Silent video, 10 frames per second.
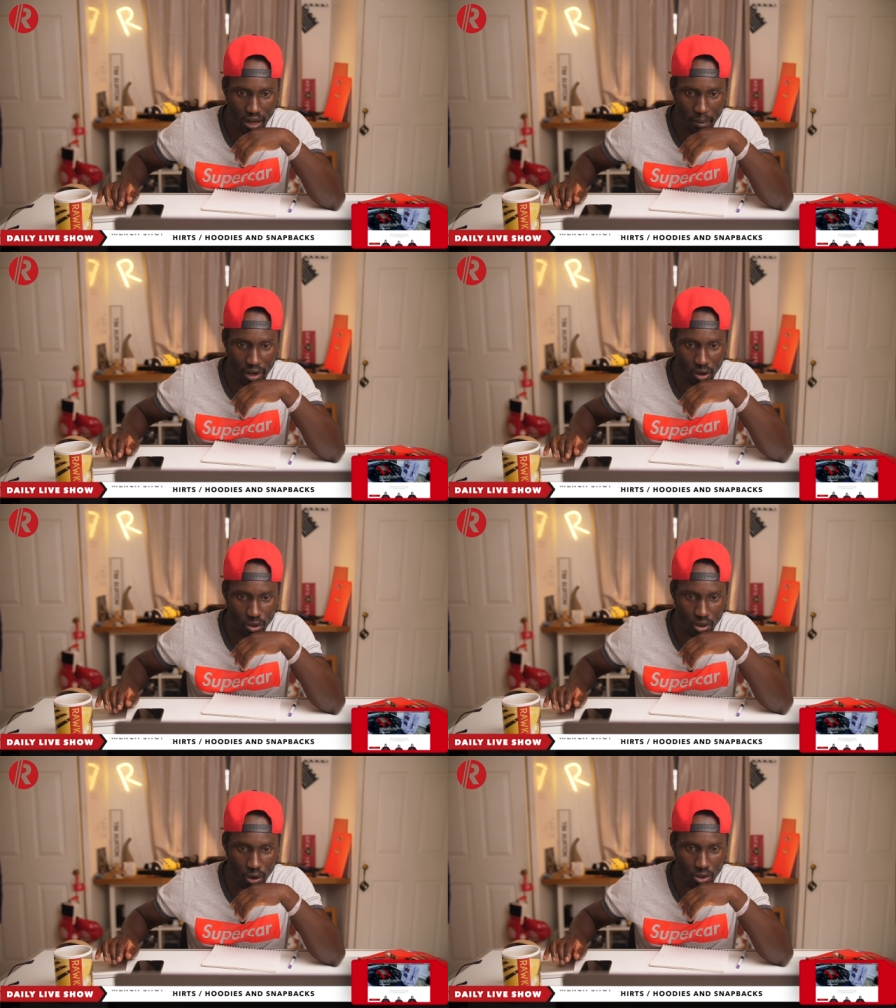I want to go
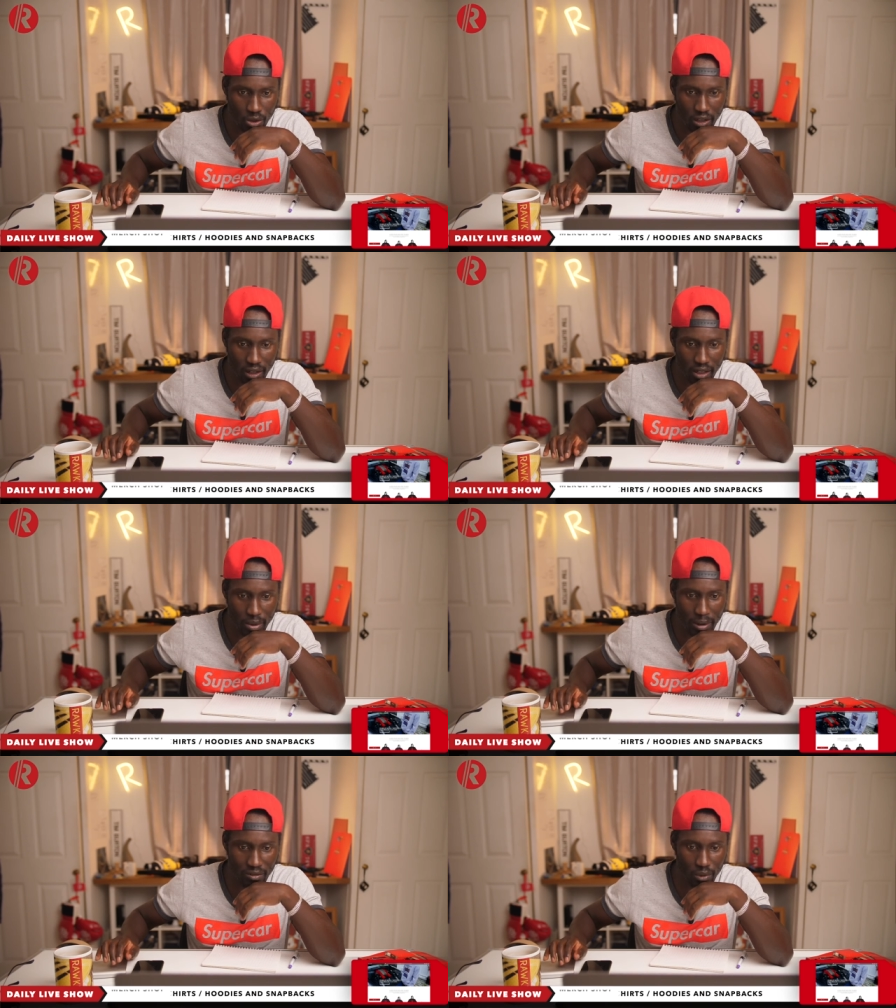to Autocar. They
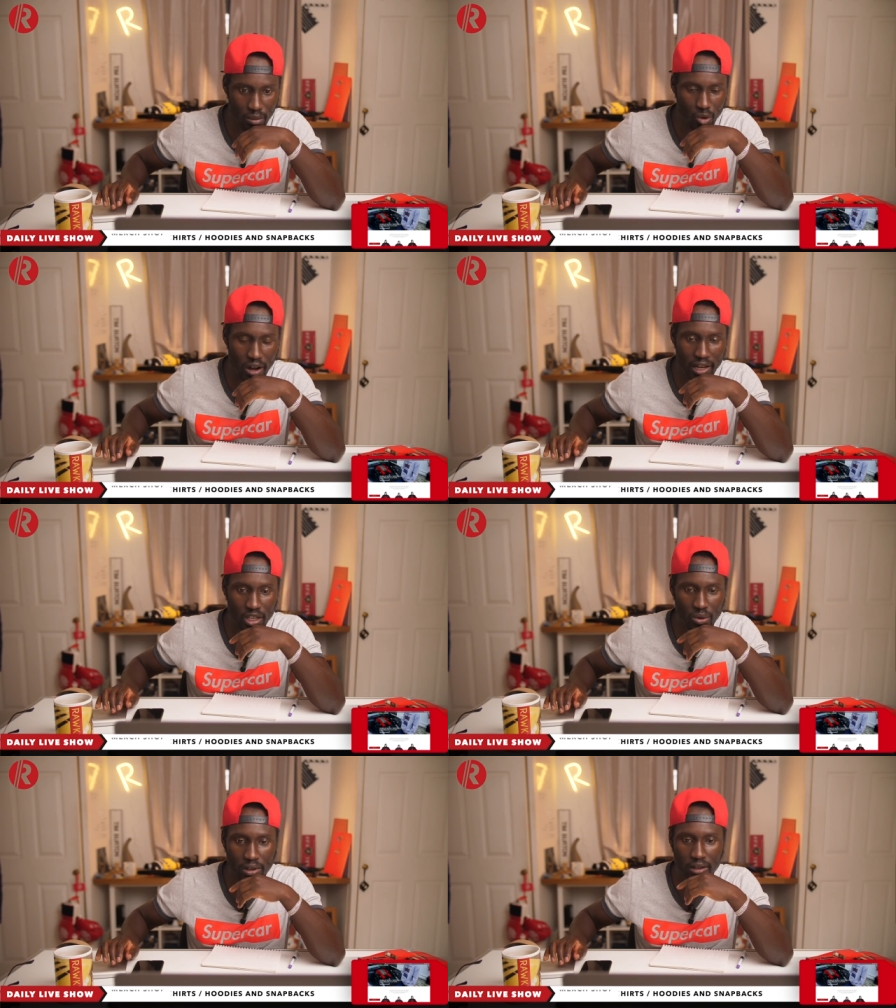probably have a more
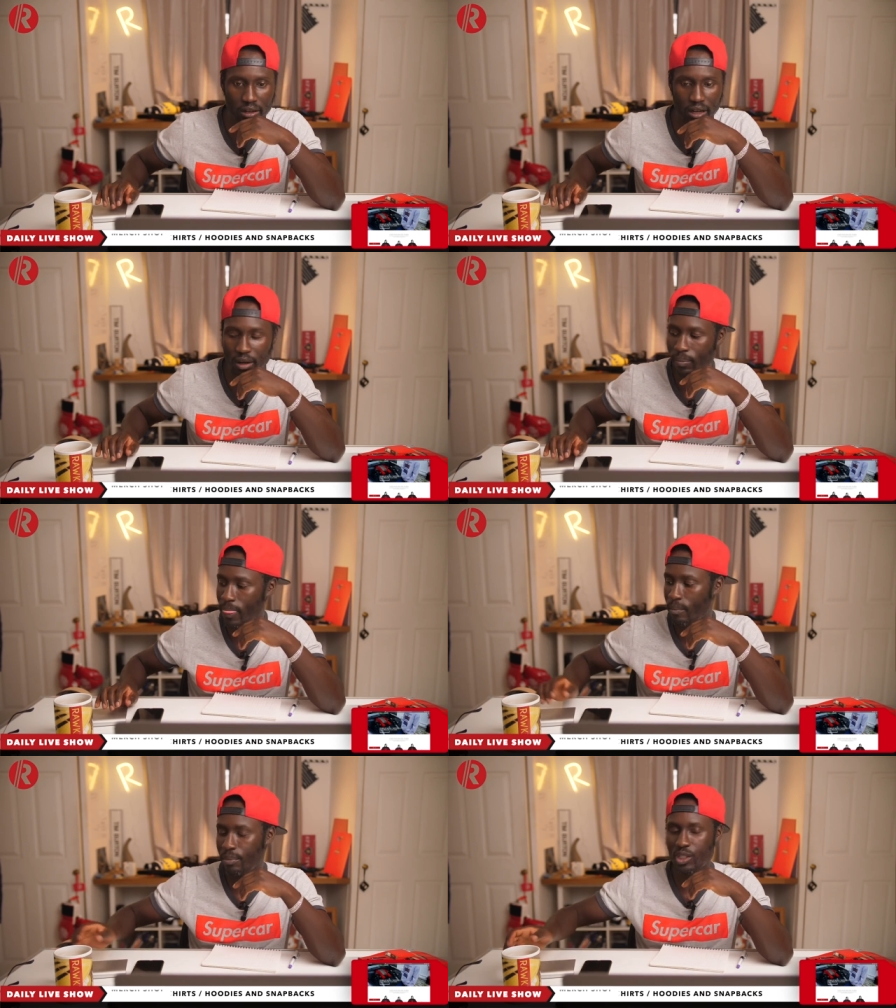accurate
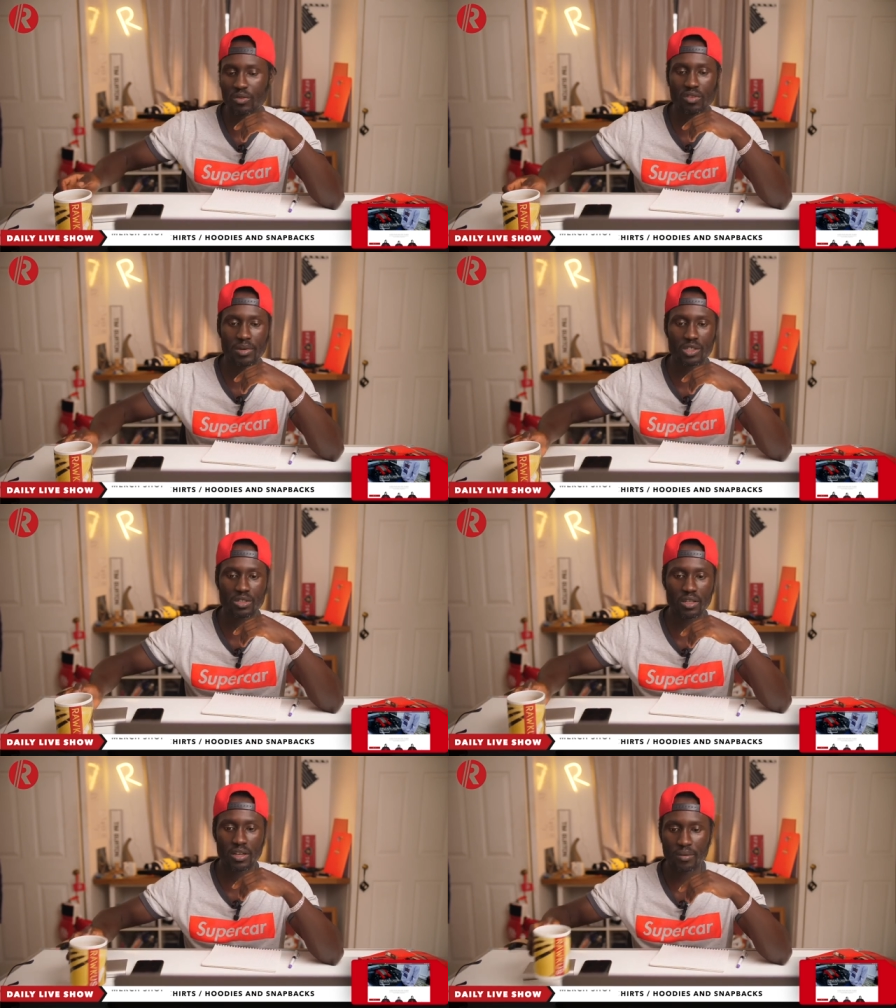um, piece of information
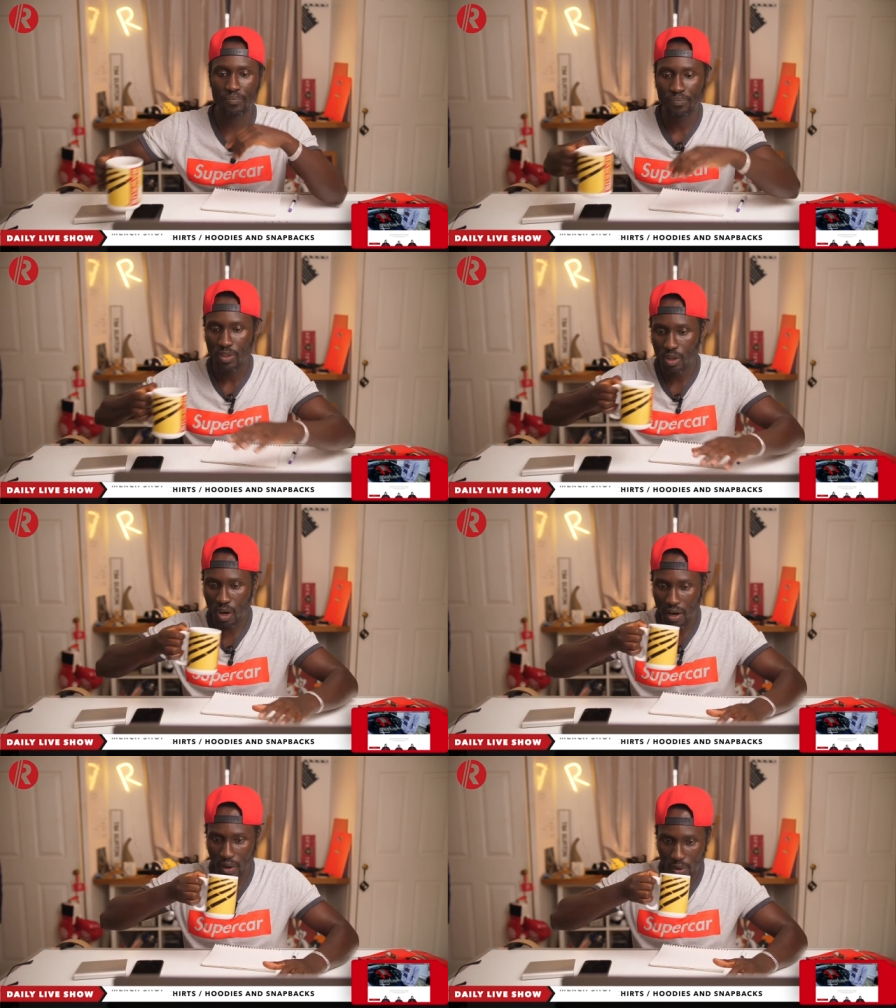there.
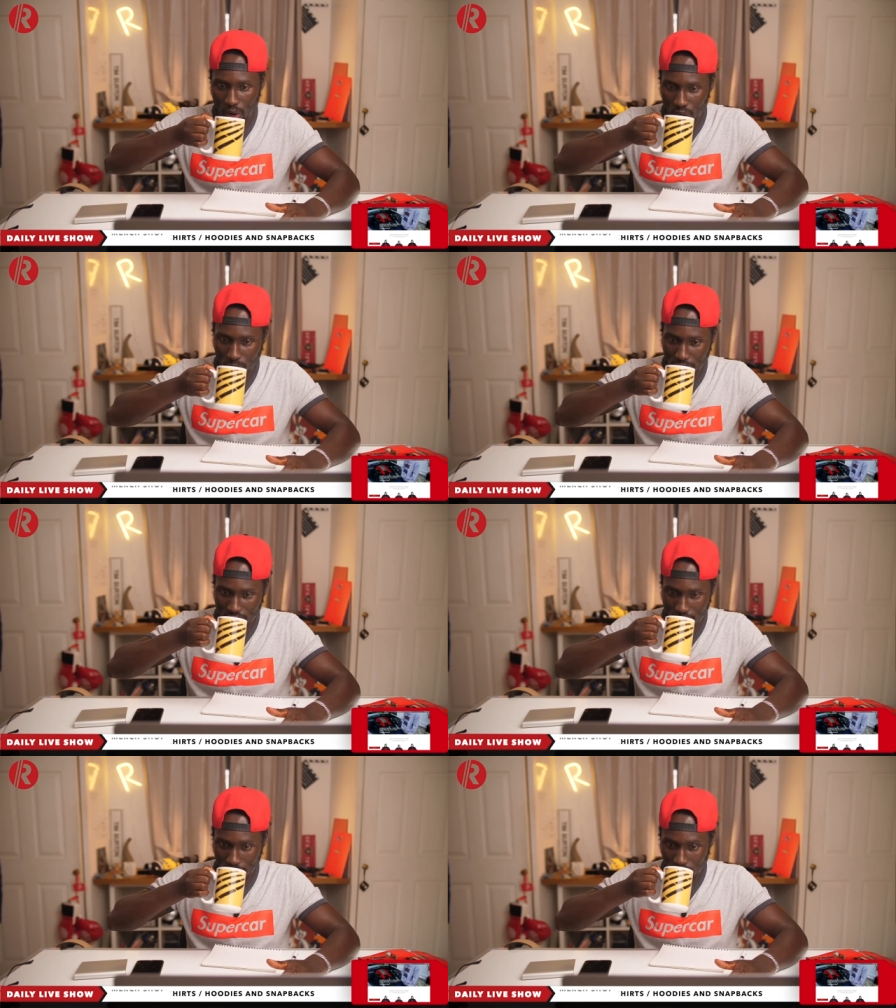All right, hold on one
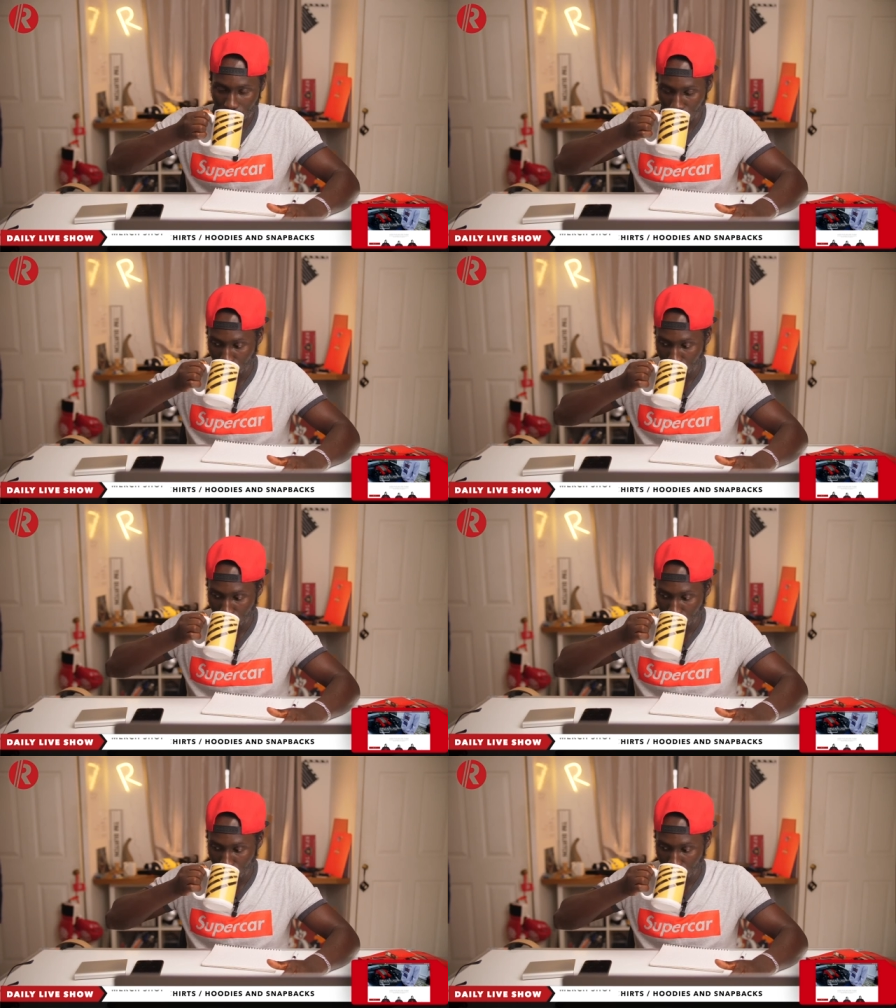second.